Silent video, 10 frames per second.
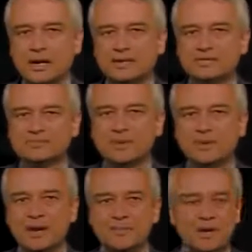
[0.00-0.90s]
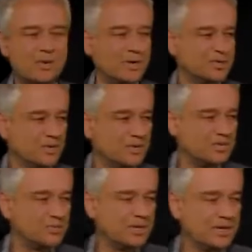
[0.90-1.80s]
And at this moment I'm not quite sure
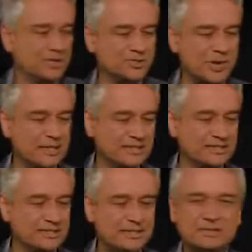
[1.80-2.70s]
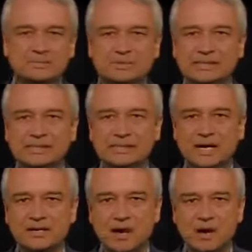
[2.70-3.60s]
what to put here. So this is incomplete,
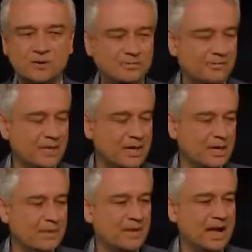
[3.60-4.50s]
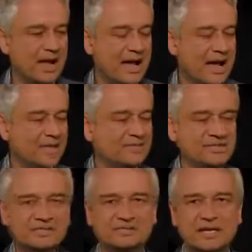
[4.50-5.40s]
I know, but I have
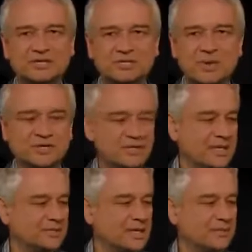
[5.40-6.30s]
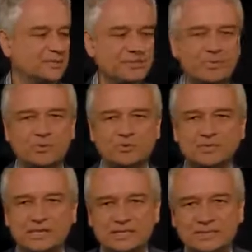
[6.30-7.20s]
this intuition that sigma should be
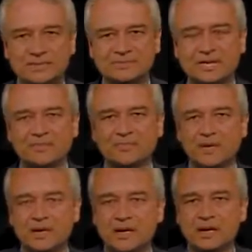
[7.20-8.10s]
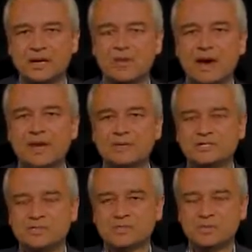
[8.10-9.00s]
proportional to n times tau. Now why
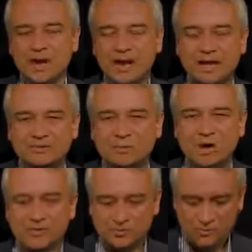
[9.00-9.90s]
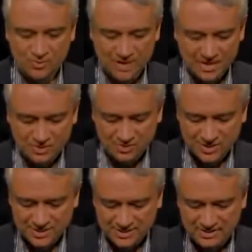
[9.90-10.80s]
did I walk you through my
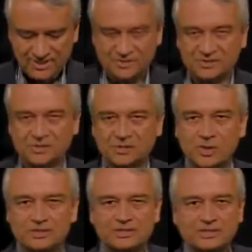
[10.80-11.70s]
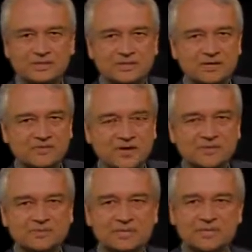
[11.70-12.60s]
intuition instead of just launching into the
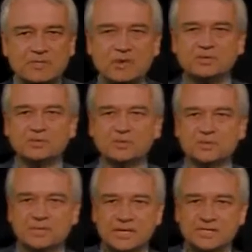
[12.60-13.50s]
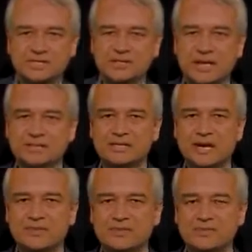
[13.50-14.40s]
derivation? It's because I want you to do this
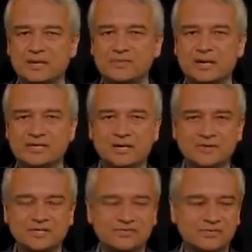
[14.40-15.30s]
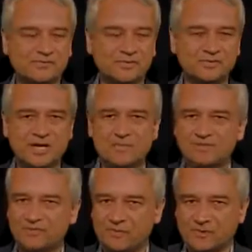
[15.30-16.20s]
anytime you think about a derivation for the first time.
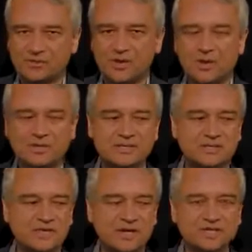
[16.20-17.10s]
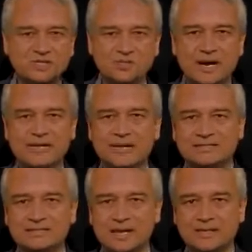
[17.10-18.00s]
Before you go into the derivation, try and
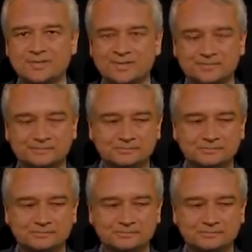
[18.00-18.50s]
guess the answer.